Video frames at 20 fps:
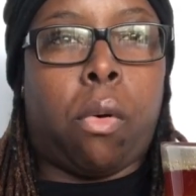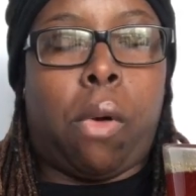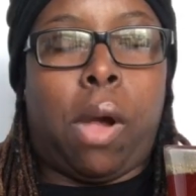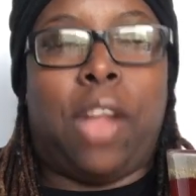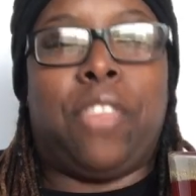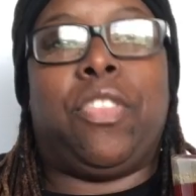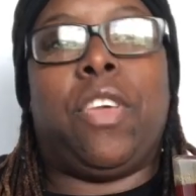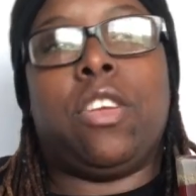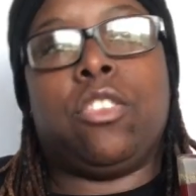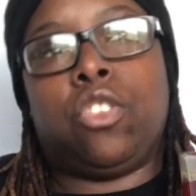
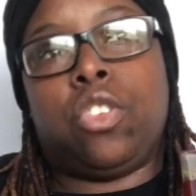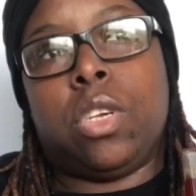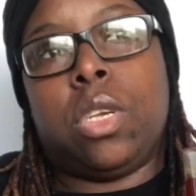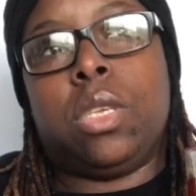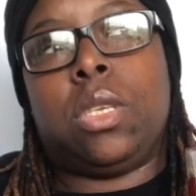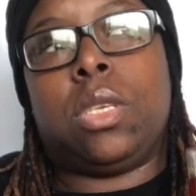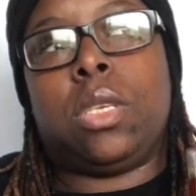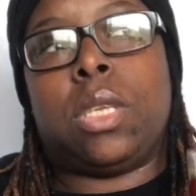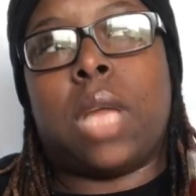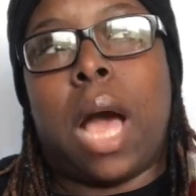I think
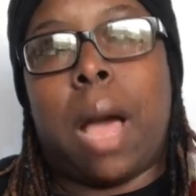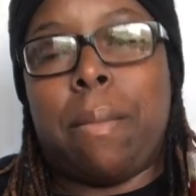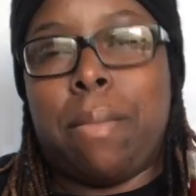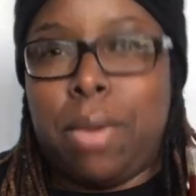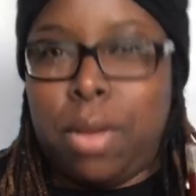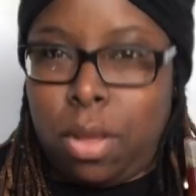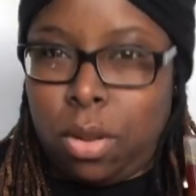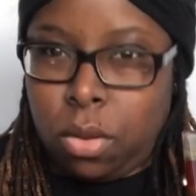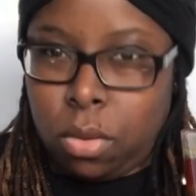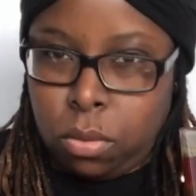she
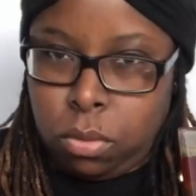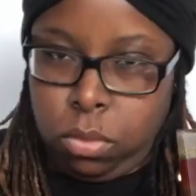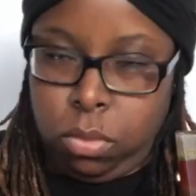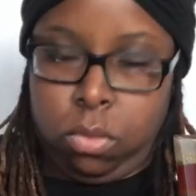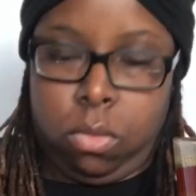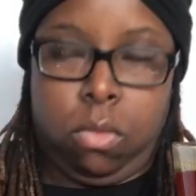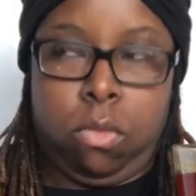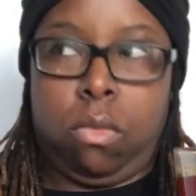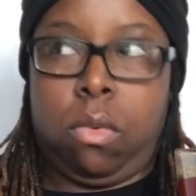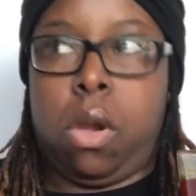stopped dealing.
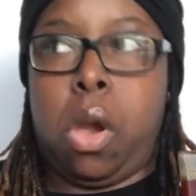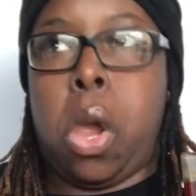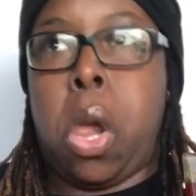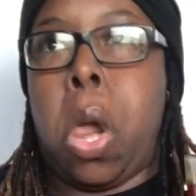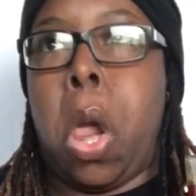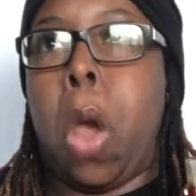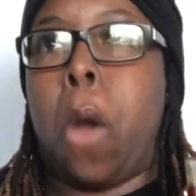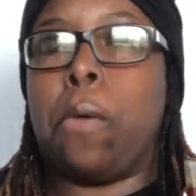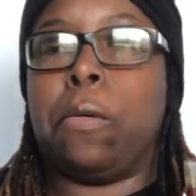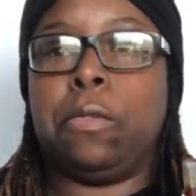
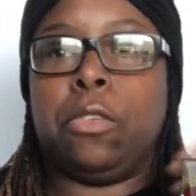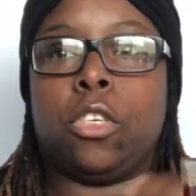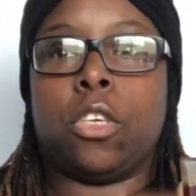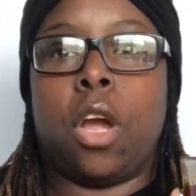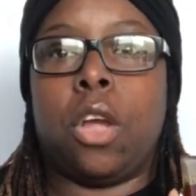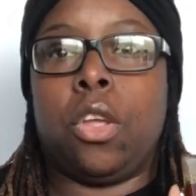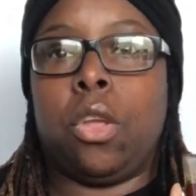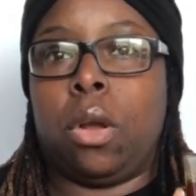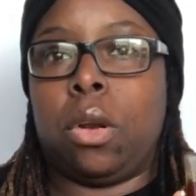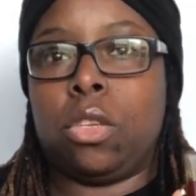
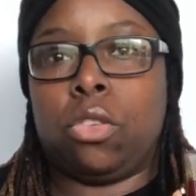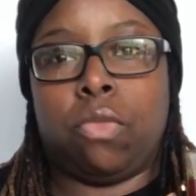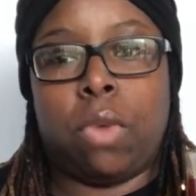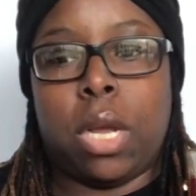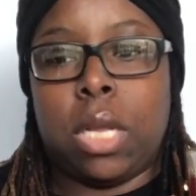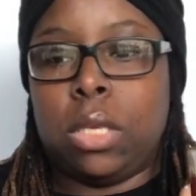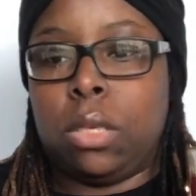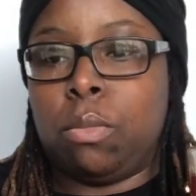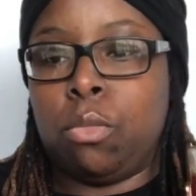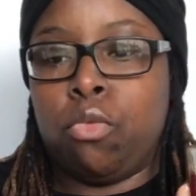Sorry, y'all, this
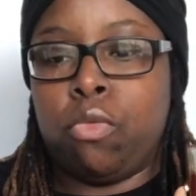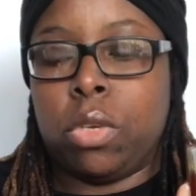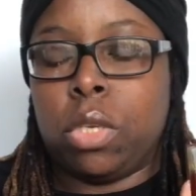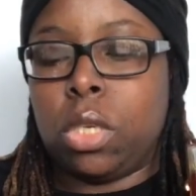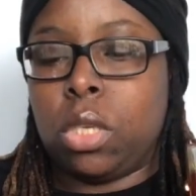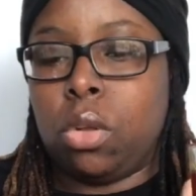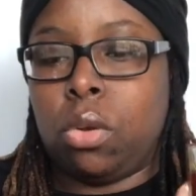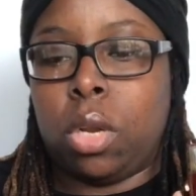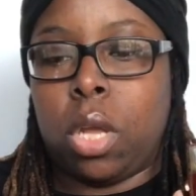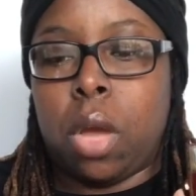rice moving
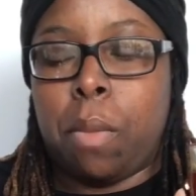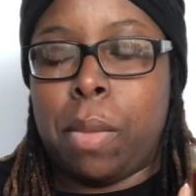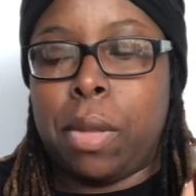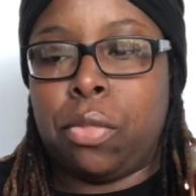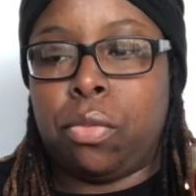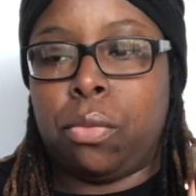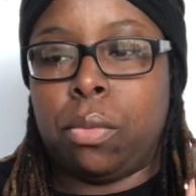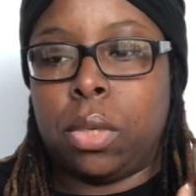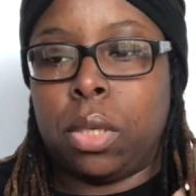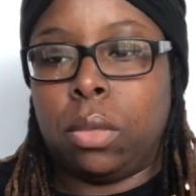slow down
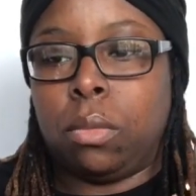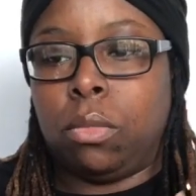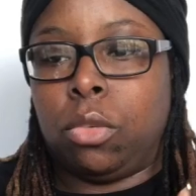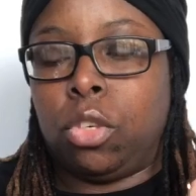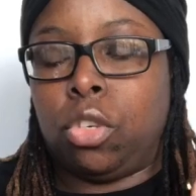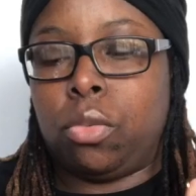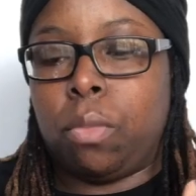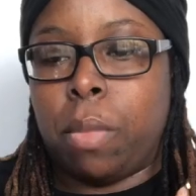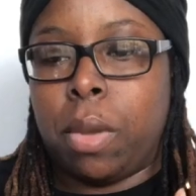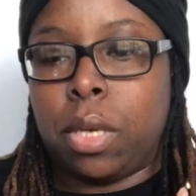
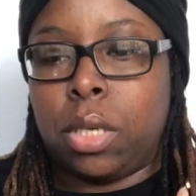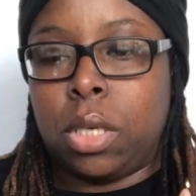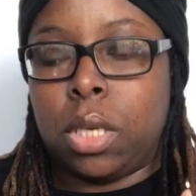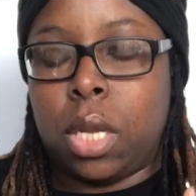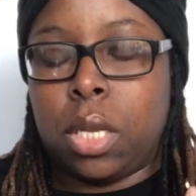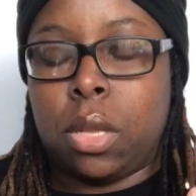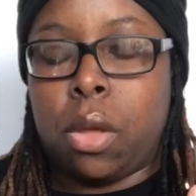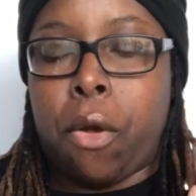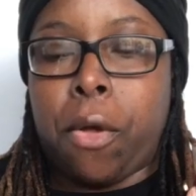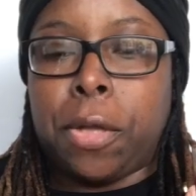my
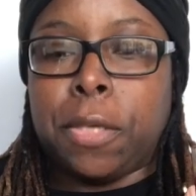chest.